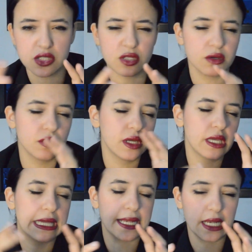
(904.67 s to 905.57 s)
So
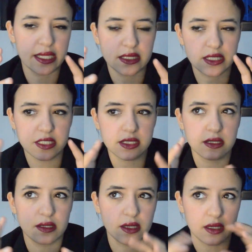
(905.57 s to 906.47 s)
let's
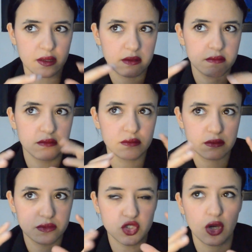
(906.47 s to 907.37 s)

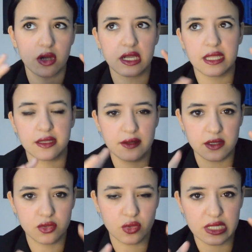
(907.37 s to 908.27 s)
talk and
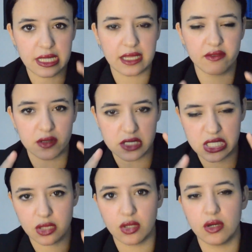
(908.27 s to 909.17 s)
do it like very
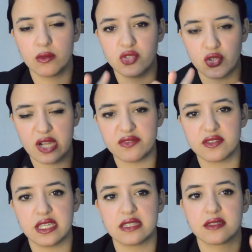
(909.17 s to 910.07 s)
slow, draft
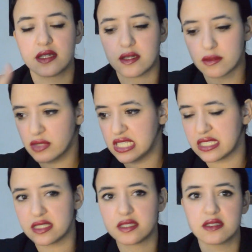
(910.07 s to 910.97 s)
it, read
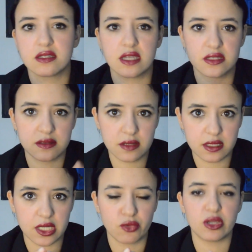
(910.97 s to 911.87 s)
it, get an
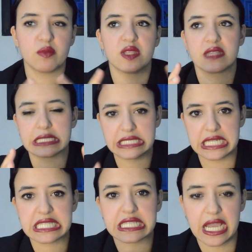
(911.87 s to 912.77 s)
agreement, and
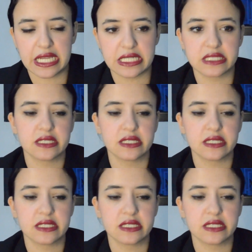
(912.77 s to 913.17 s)
then sign it.